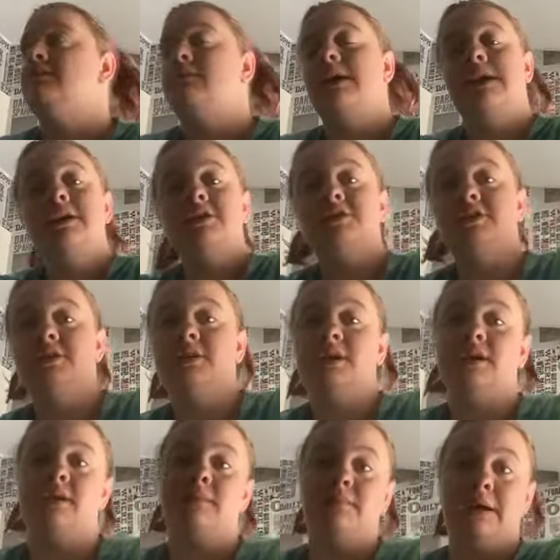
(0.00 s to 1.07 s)
location,
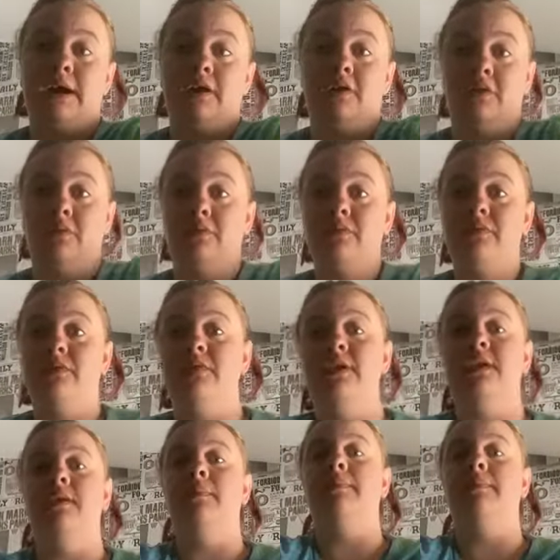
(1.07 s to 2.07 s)
I am back home for a little